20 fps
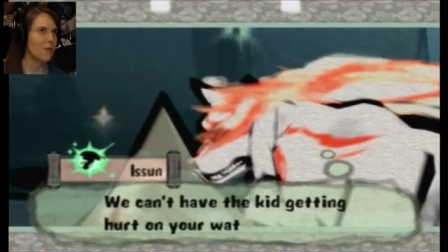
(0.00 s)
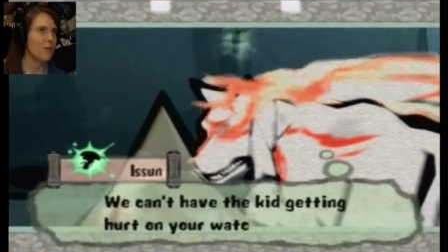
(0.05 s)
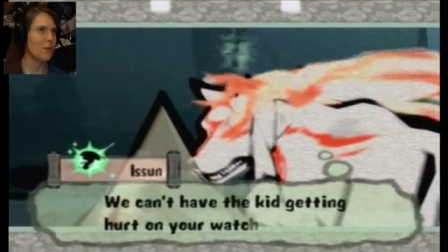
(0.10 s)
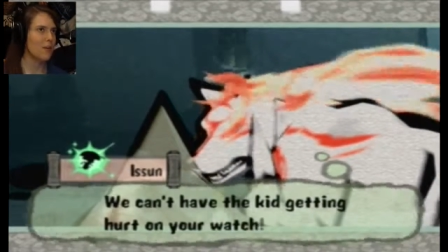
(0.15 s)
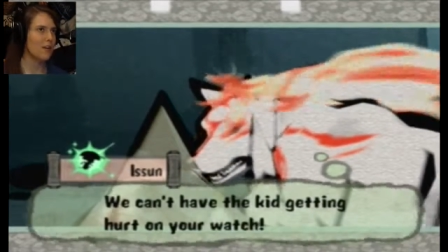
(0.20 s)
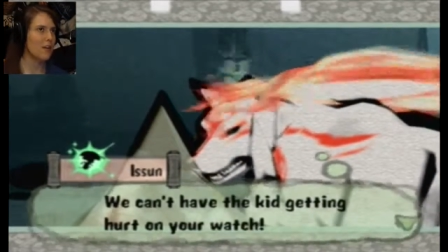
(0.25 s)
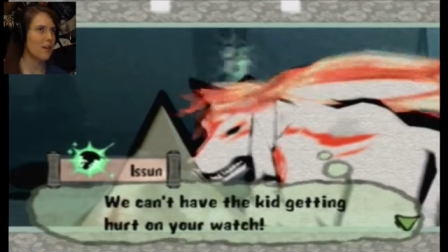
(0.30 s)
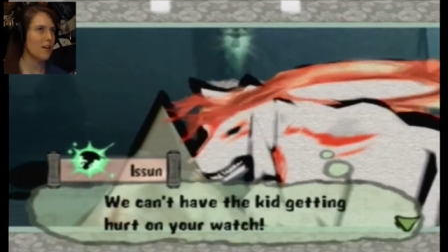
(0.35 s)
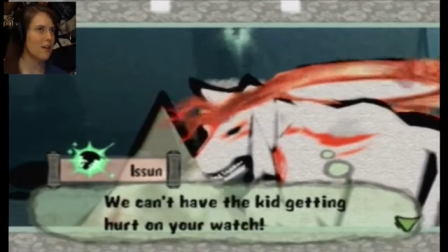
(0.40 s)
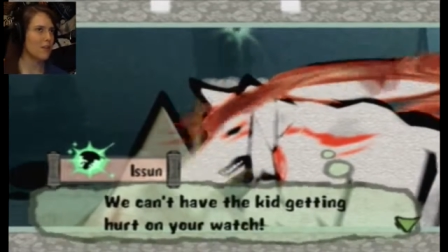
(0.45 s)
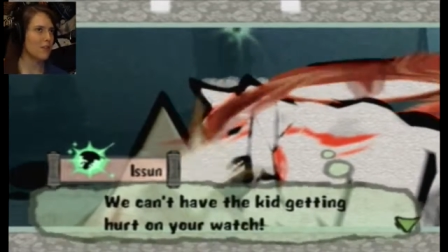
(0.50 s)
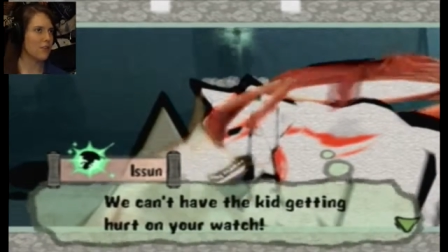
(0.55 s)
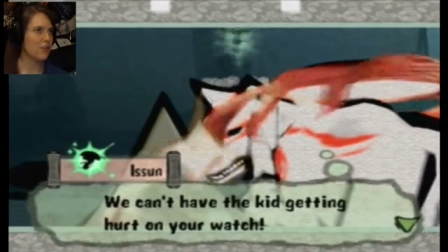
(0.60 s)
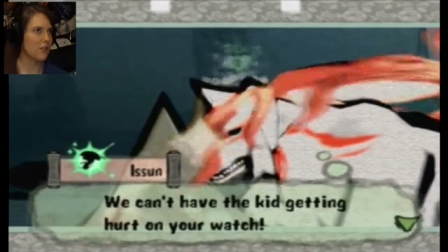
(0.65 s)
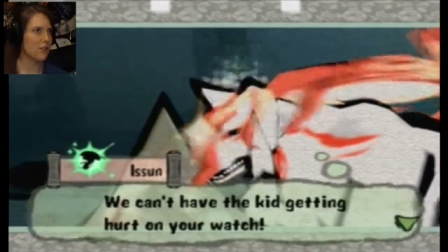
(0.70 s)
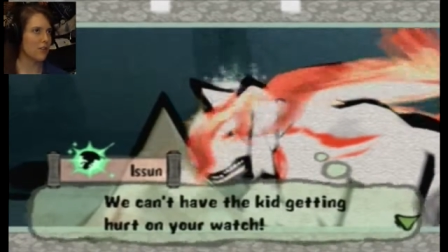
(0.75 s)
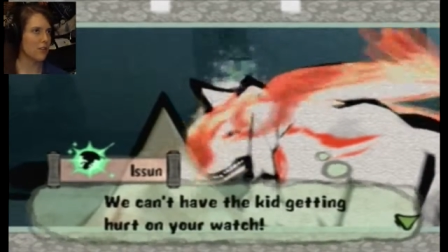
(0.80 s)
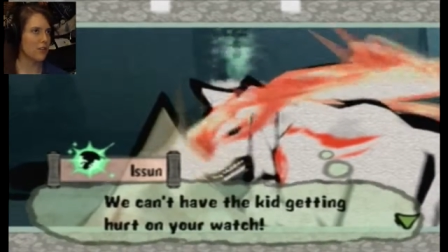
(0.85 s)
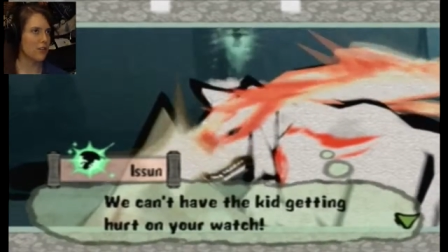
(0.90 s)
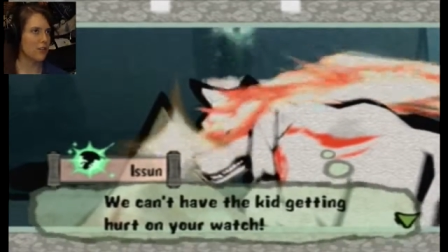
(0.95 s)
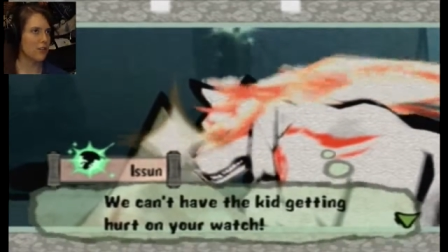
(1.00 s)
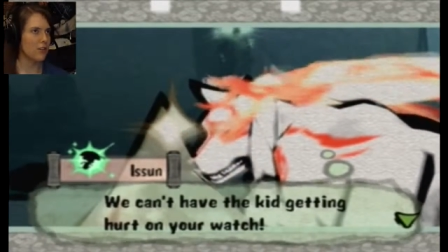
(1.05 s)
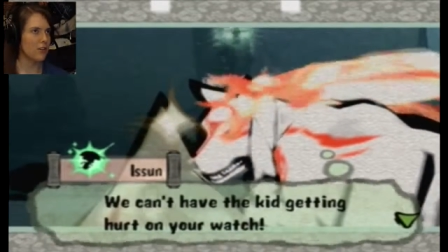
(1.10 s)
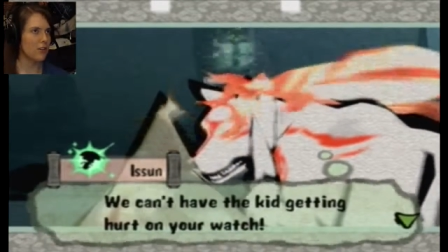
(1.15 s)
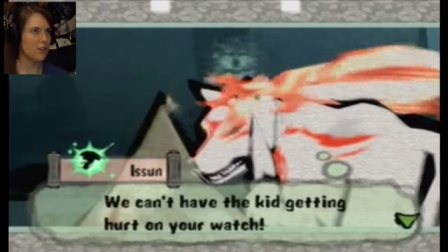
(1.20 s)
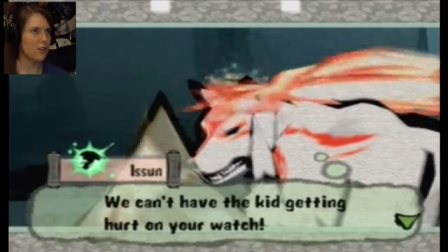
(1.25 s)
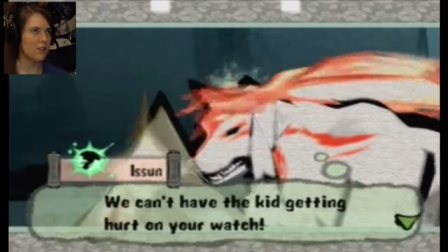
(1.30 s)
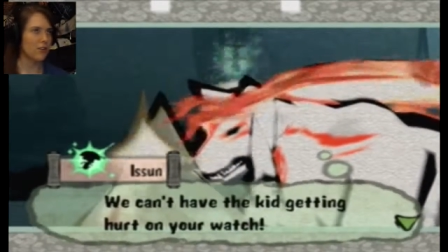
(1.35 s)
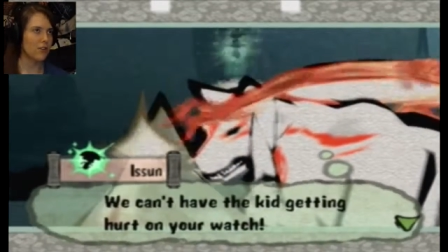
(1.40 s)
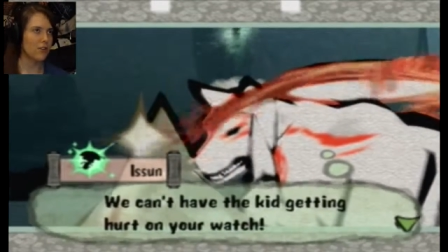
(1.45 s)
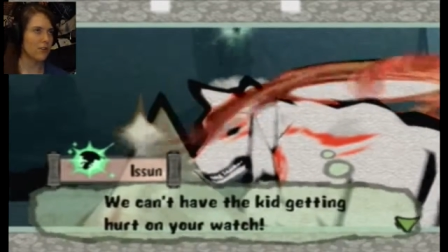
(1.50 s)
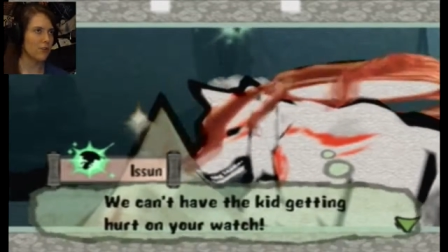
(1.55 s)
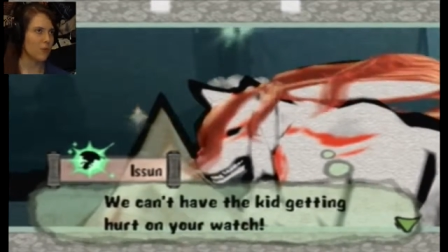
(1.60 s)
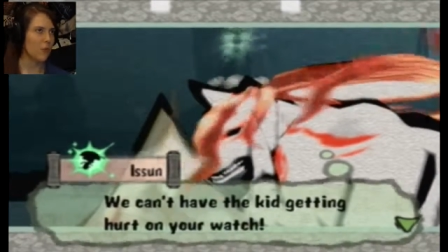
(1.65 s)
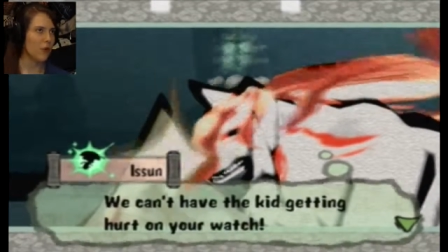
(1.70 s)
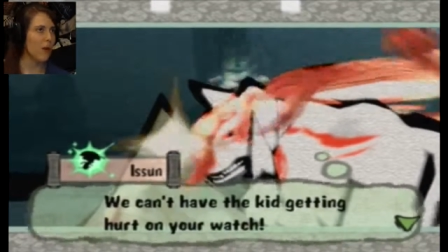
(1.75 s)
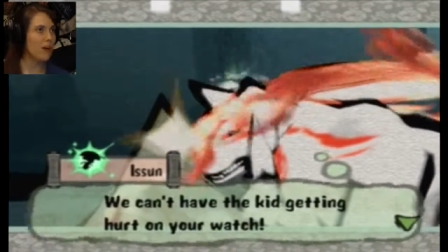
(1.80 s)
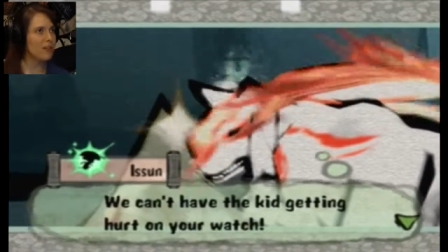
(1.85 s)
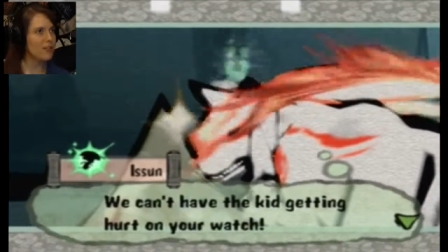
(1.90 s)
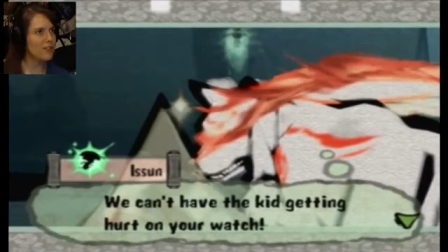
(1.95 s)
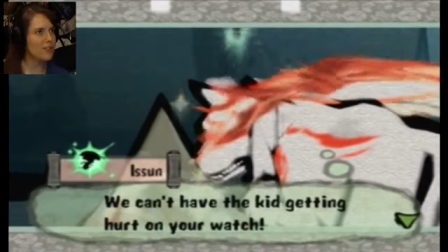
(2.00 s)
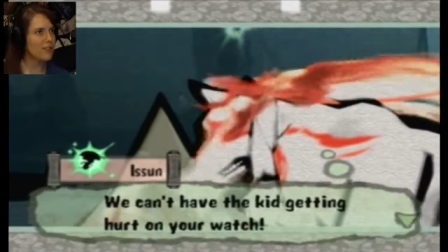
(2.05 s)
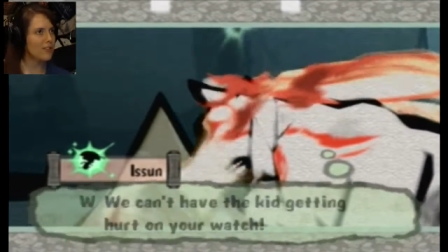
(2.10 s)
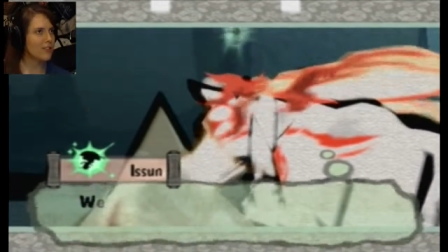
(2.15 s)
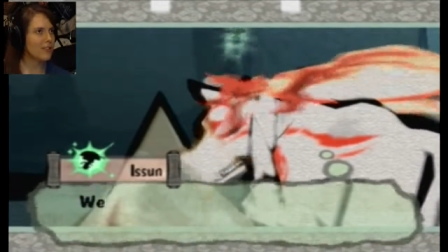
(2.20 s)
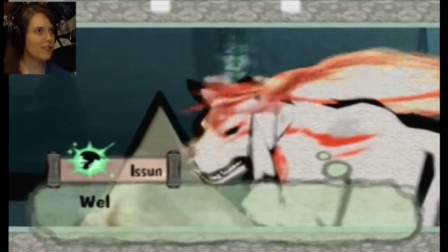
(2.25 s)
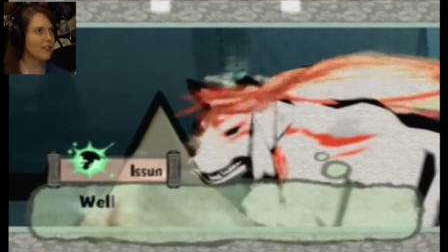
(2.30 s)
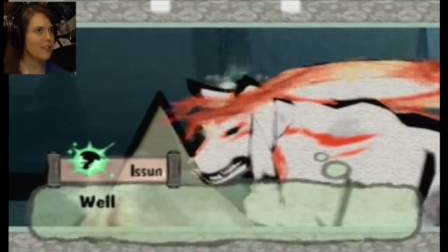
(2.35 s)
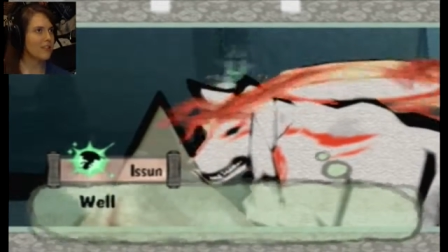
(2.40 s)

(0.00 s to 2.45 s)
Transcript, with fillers: We can't have the kid getting hurt on your watch.